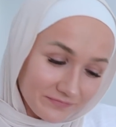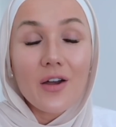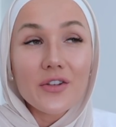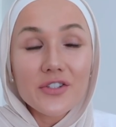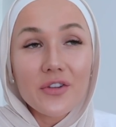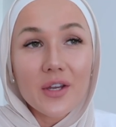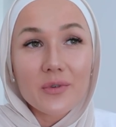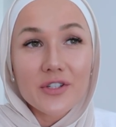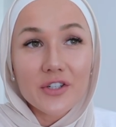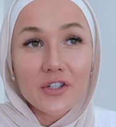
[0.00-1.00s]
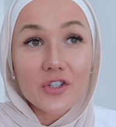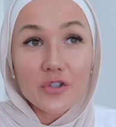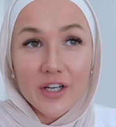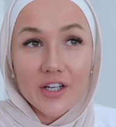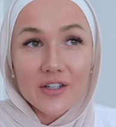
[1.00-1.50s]
Also, there were certain
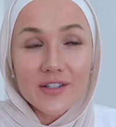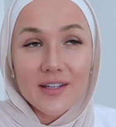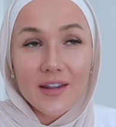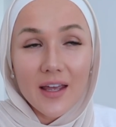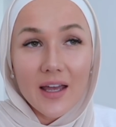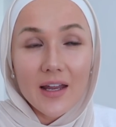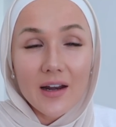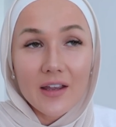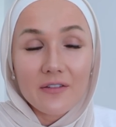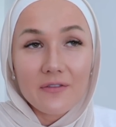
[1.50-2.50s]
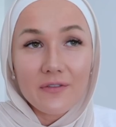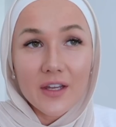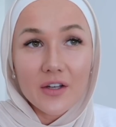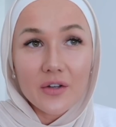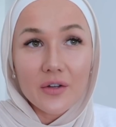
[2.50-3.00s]
triggers that I
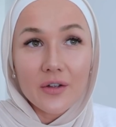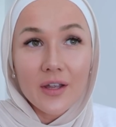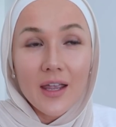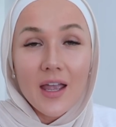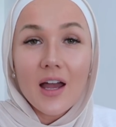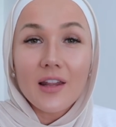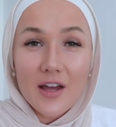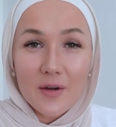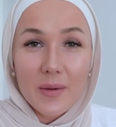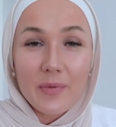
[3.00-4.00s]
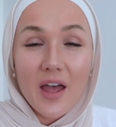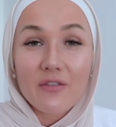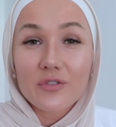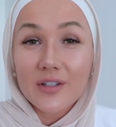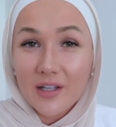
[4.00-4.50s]
feel a lot of people
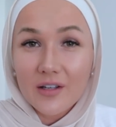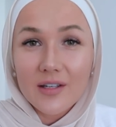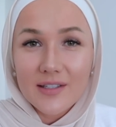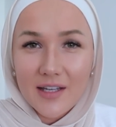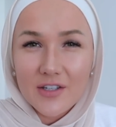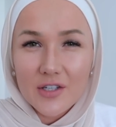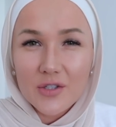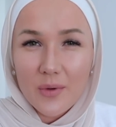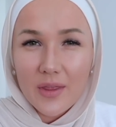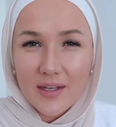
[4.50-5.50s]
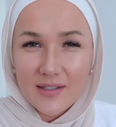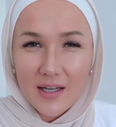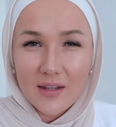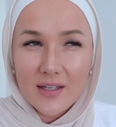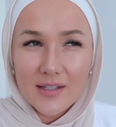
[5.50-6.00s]
have really good intentions when they
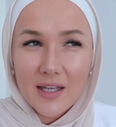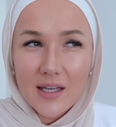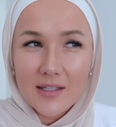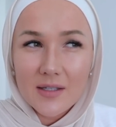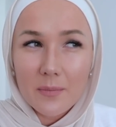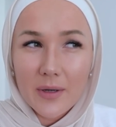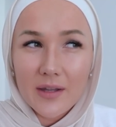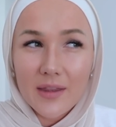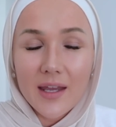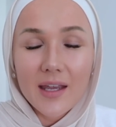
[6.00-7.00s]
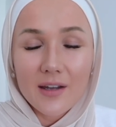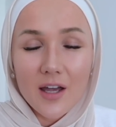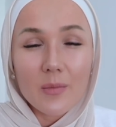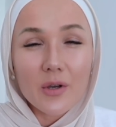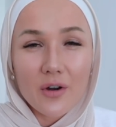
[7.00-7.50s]
say these things, but they can
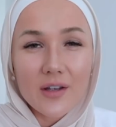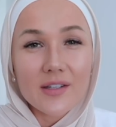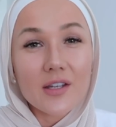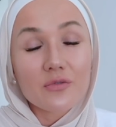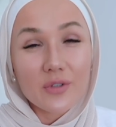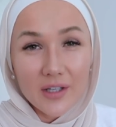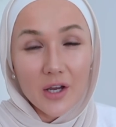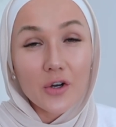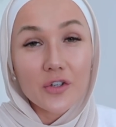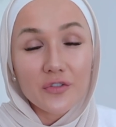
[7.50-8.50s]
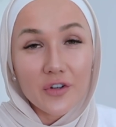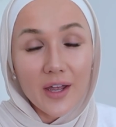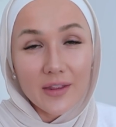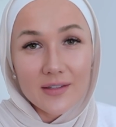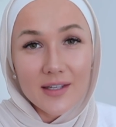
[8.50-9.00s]
come across as really hurtful
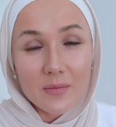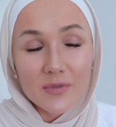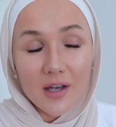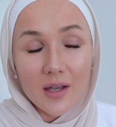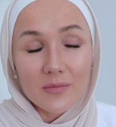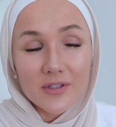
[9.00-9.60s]
at the same time.